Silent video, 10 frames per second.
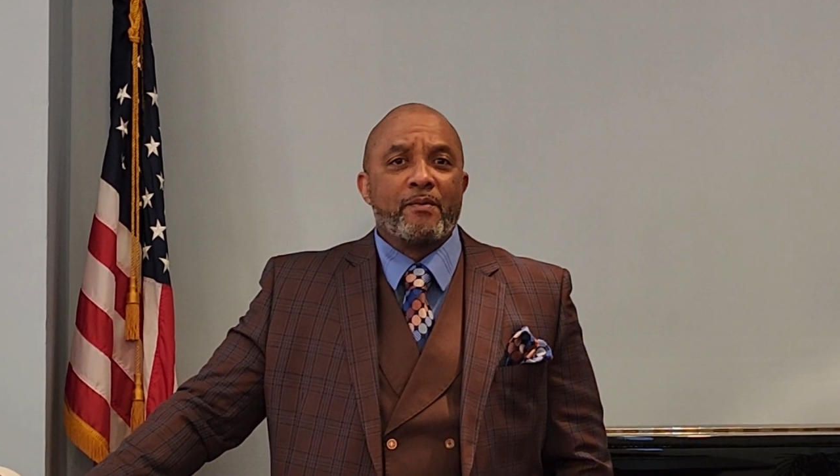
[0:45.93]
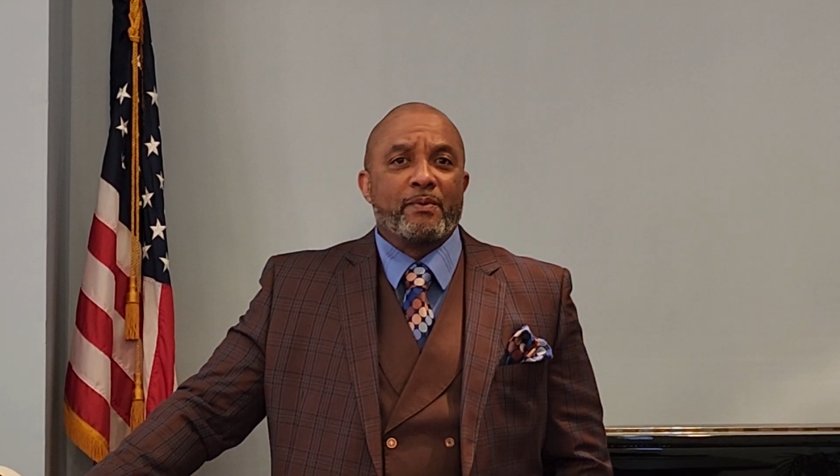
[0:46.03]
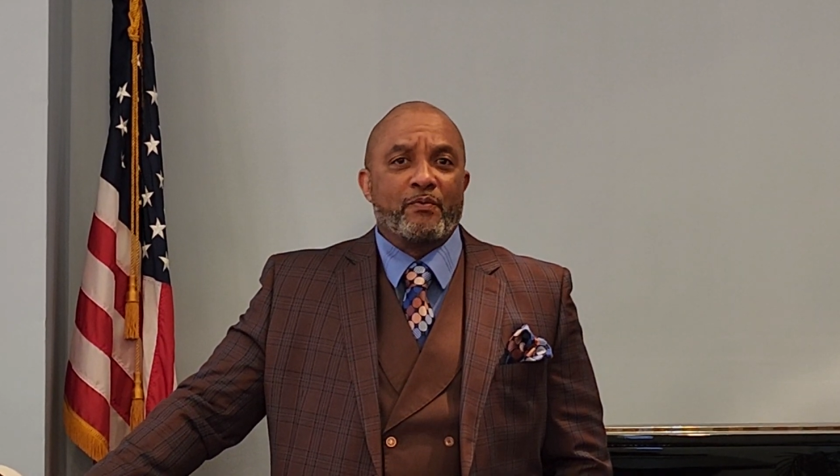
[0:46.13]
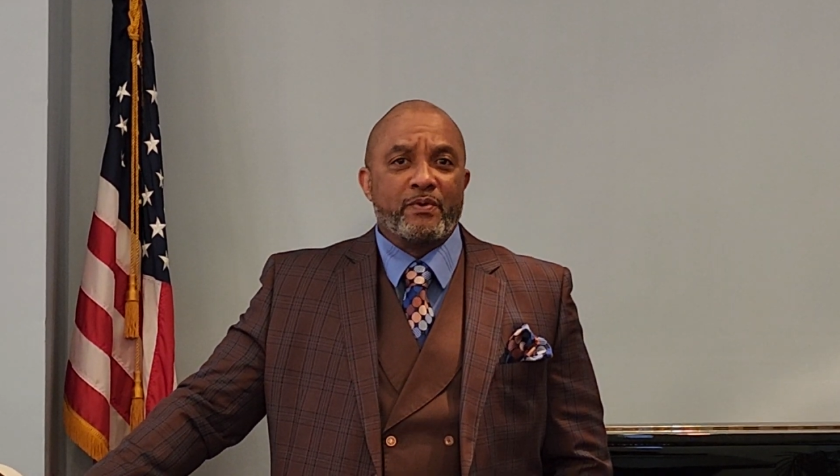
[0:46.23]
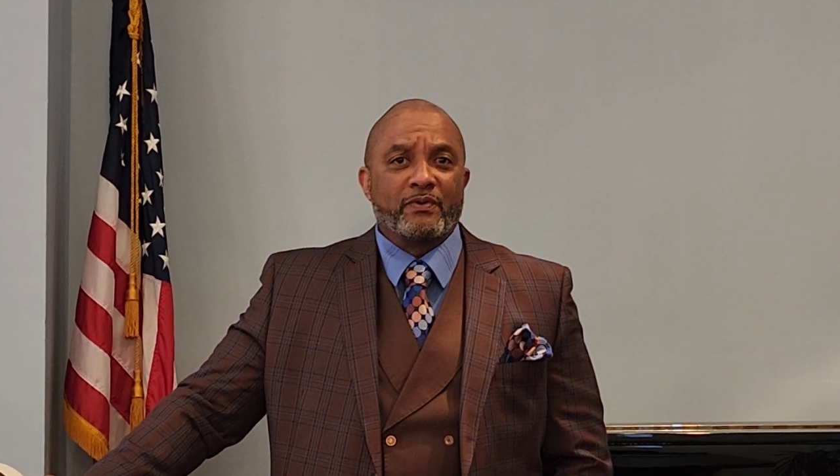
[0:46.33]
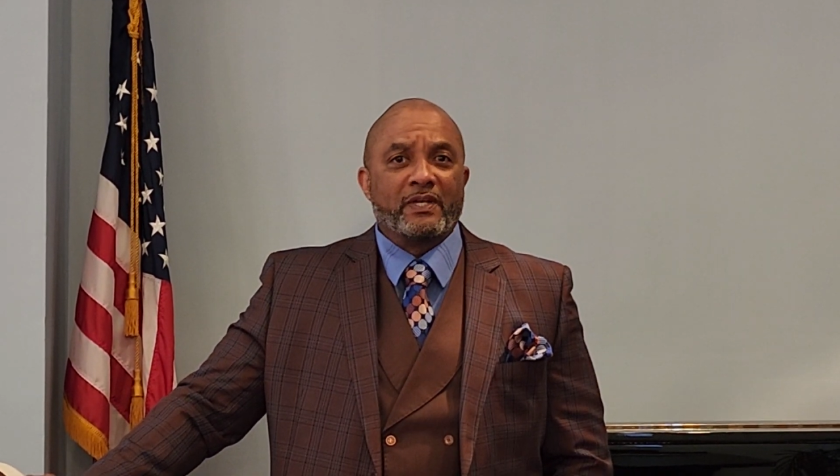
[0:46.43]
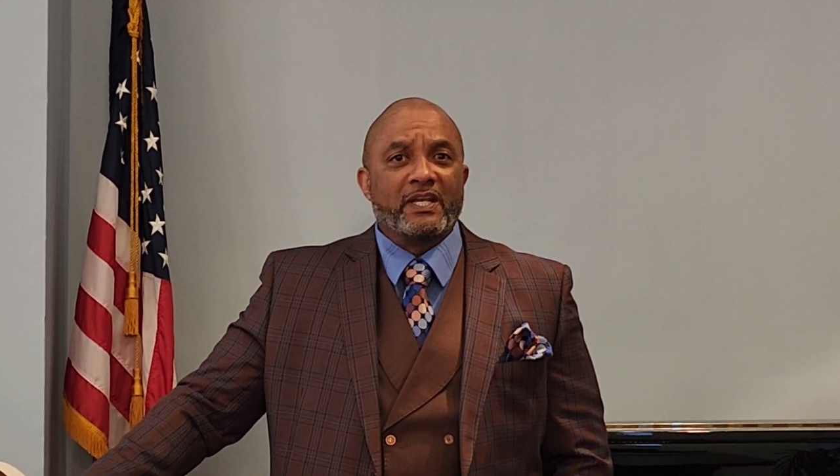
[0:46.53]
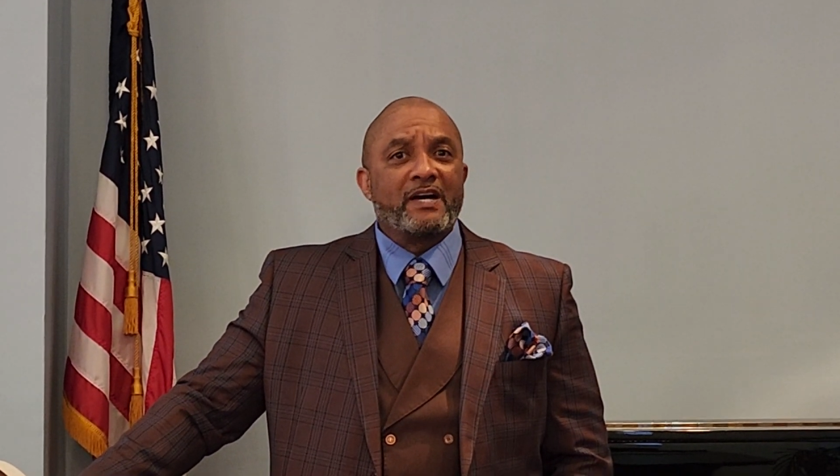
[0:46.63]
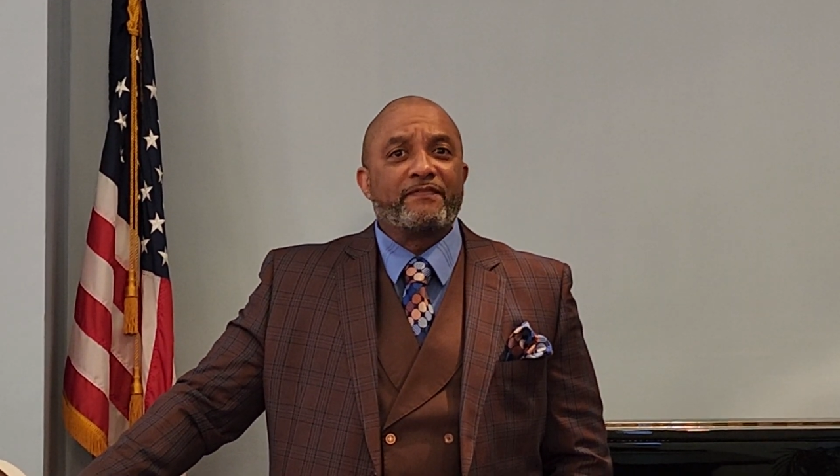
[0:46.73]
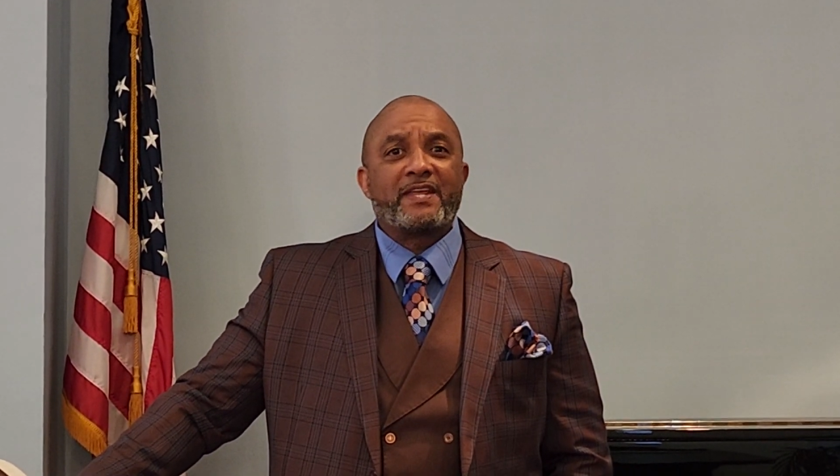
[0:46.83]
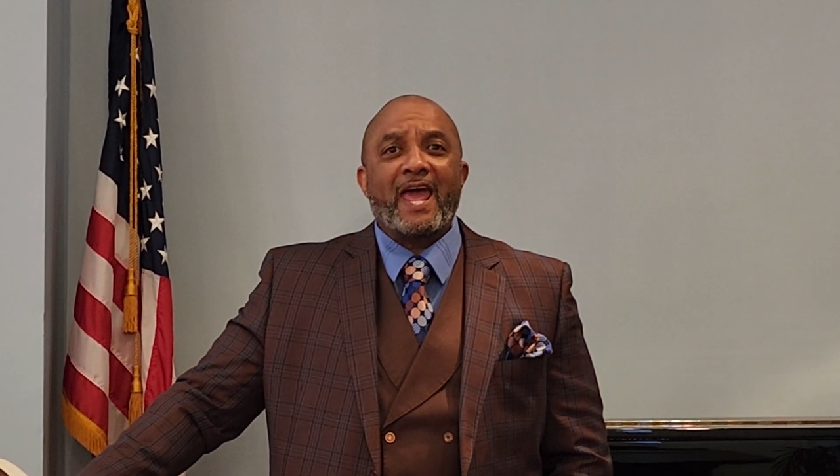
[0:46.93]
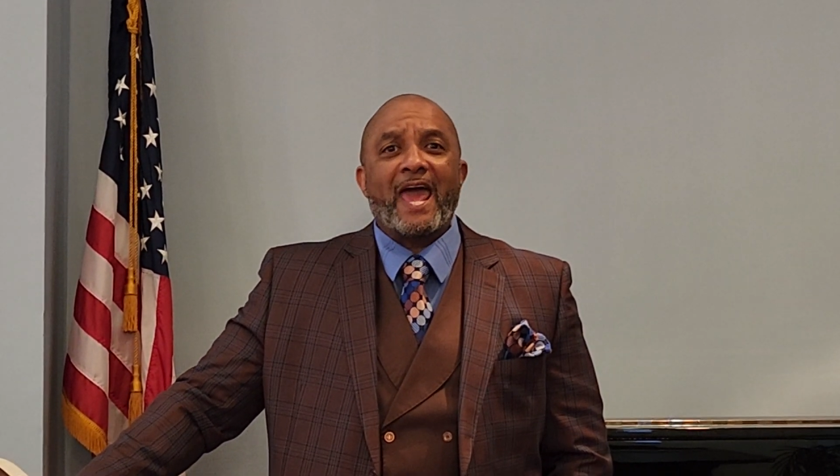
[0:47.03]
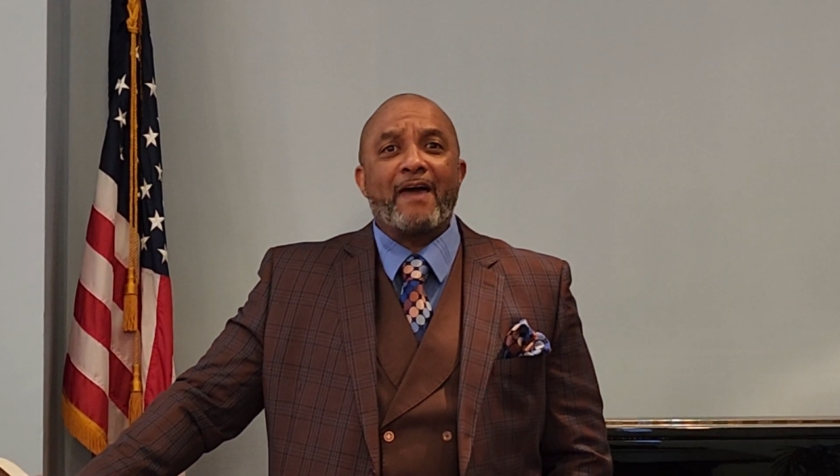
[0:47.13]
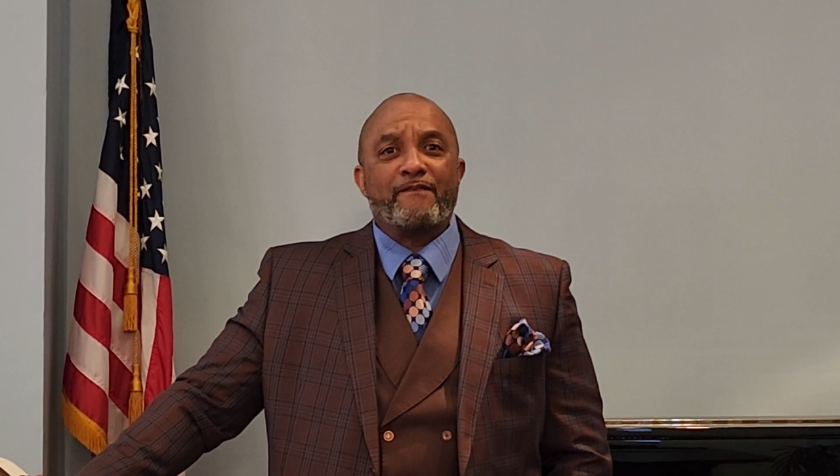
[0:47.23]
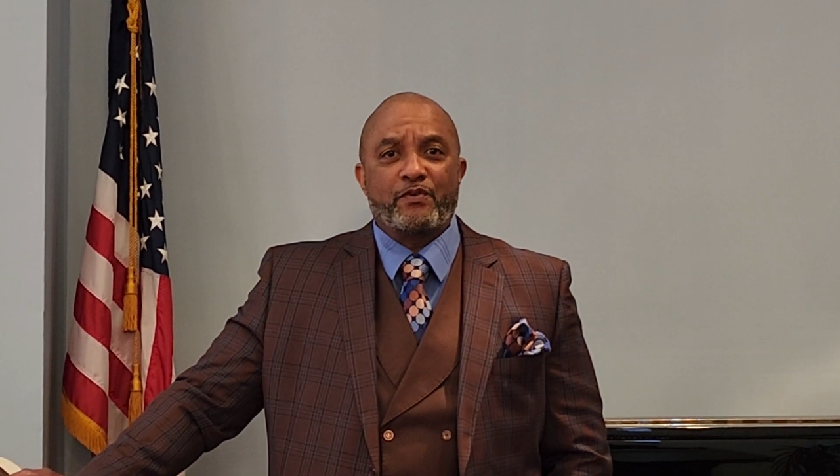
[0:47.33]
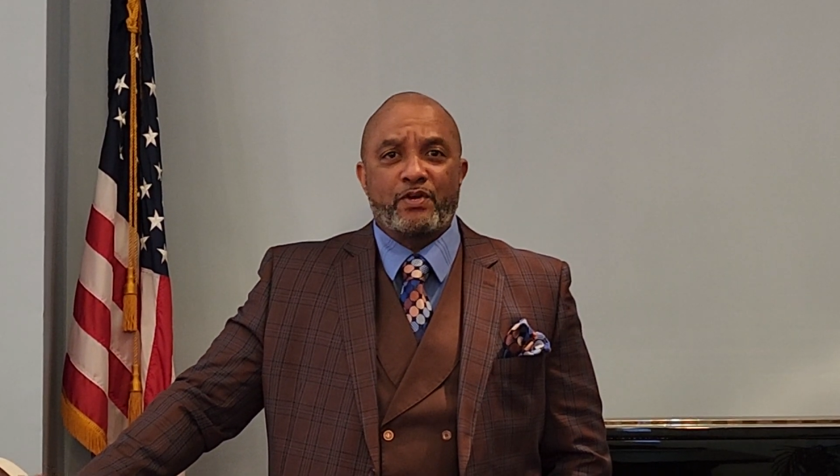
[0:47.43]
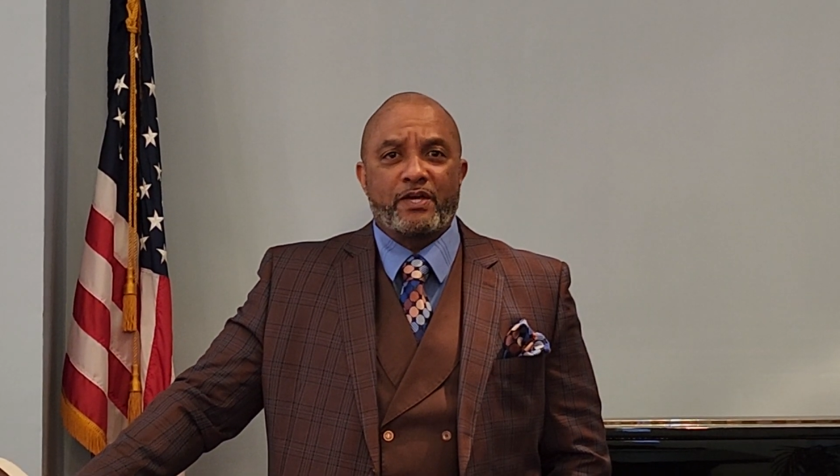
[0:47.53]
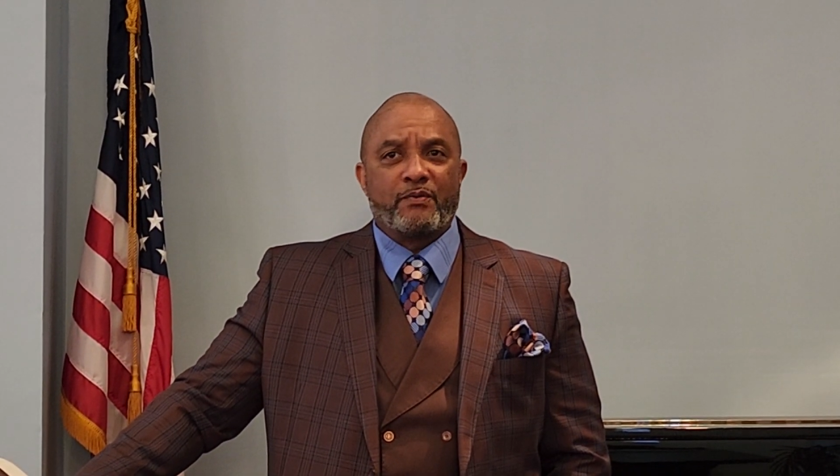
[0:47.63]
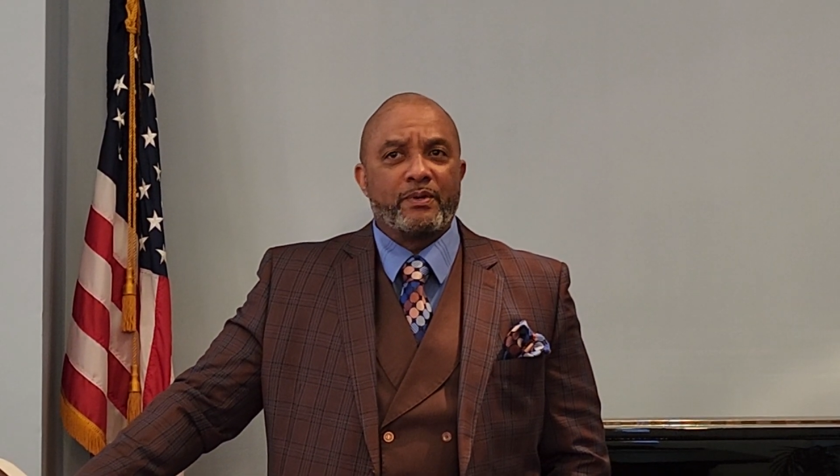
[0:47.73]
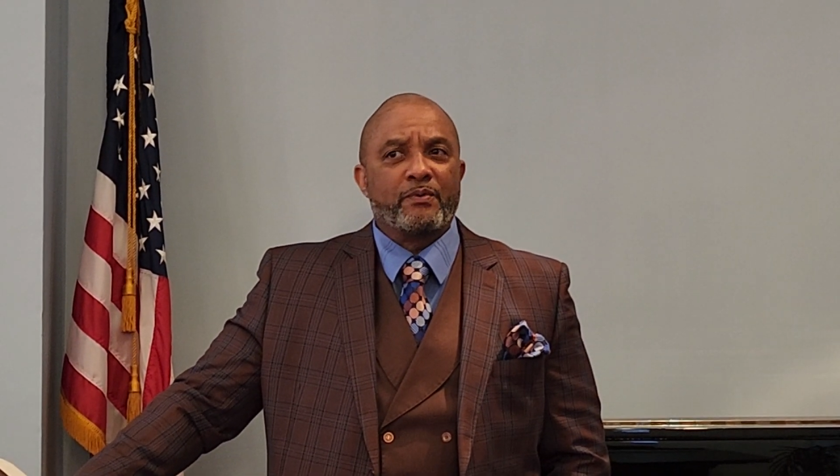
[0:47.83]
But we would love to have you
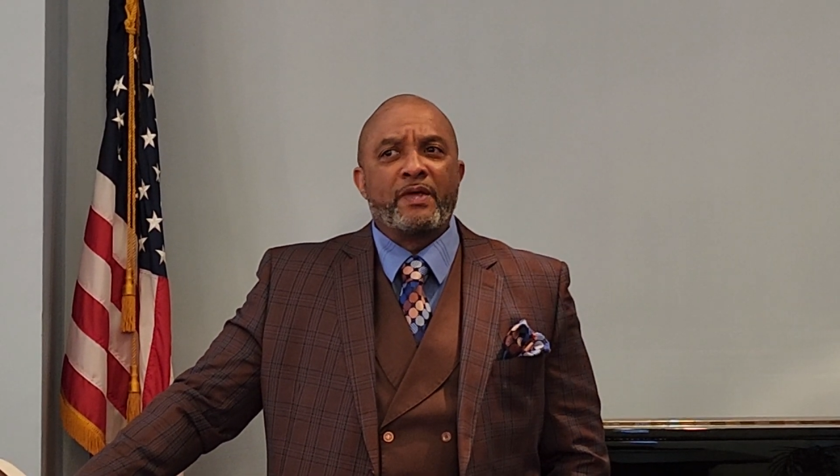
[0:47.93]
here.